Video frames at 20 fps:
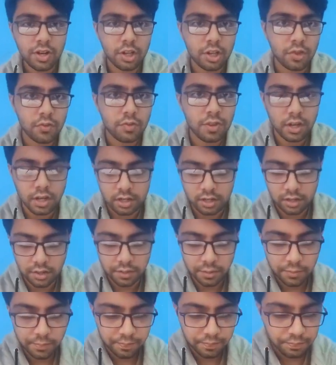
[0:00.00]
case of children.
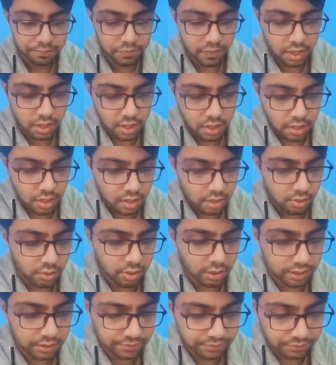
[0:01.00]
So
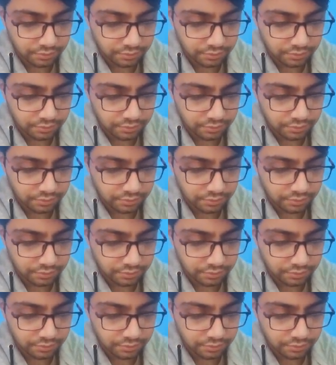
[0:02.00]
yeah.